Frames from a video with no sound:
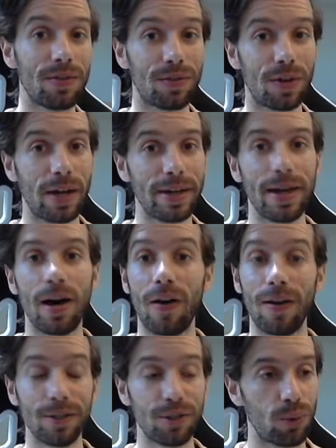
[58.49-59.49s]
Friday
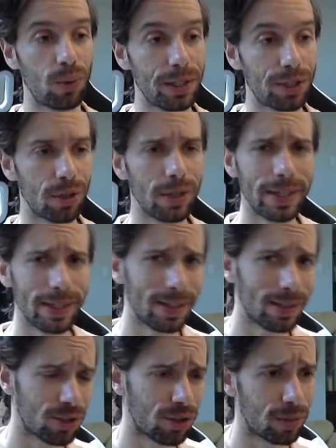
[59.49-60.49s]
on Twitch, link in the
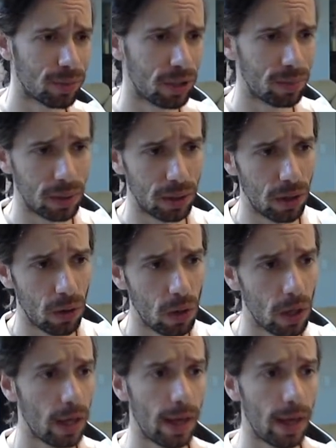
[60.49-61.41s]
description below.